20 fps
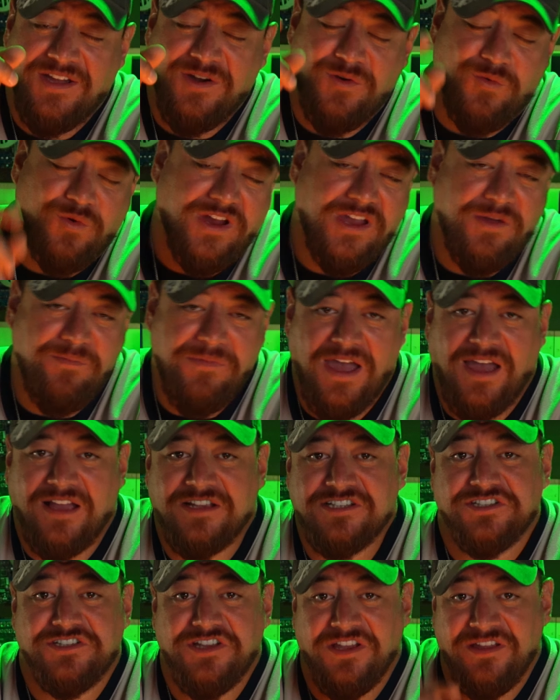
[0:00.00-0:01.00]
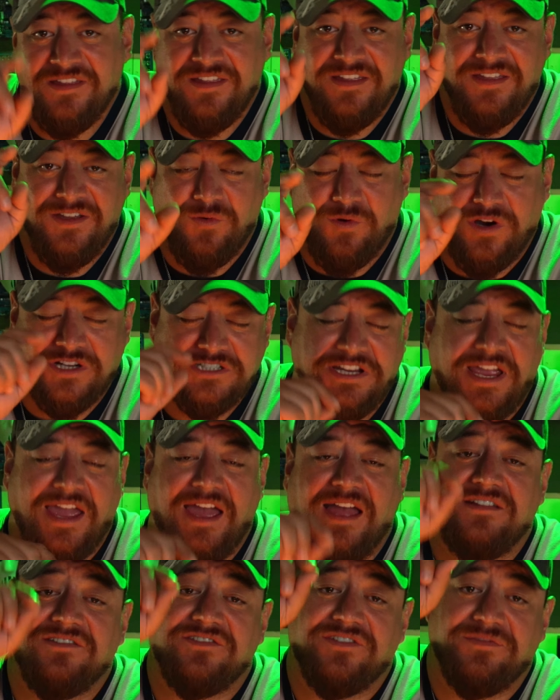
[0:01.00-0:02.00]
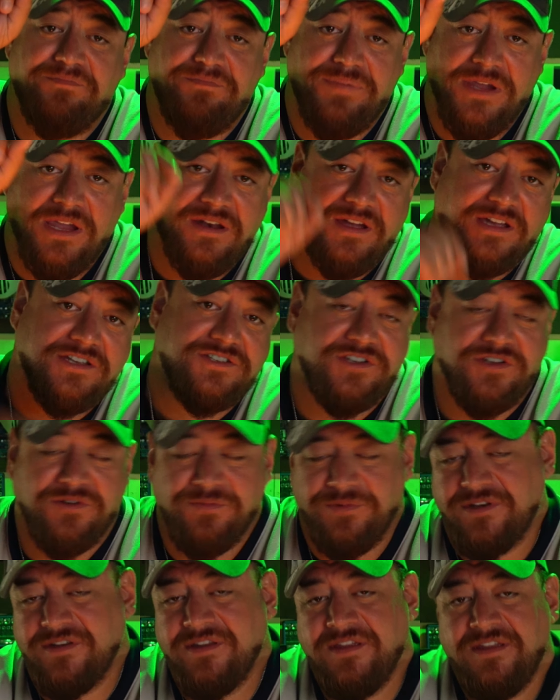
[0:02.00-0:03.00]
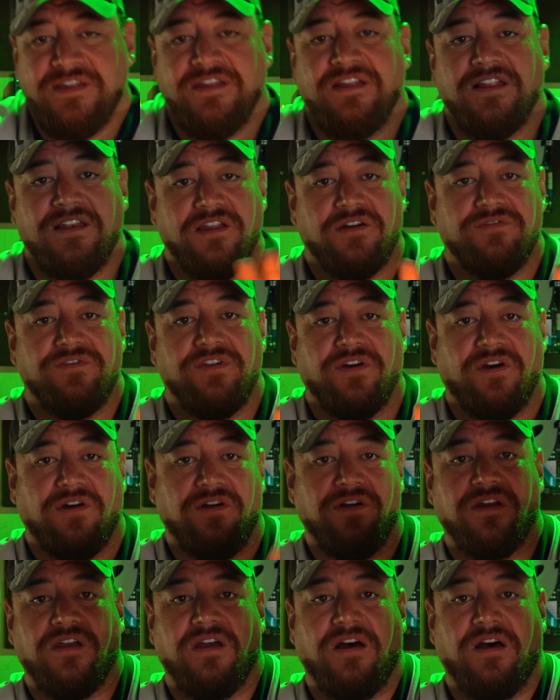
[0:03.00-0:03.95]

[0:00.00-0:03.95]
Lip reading: Wear your mask, wash your hands, be a nice human. Love you all.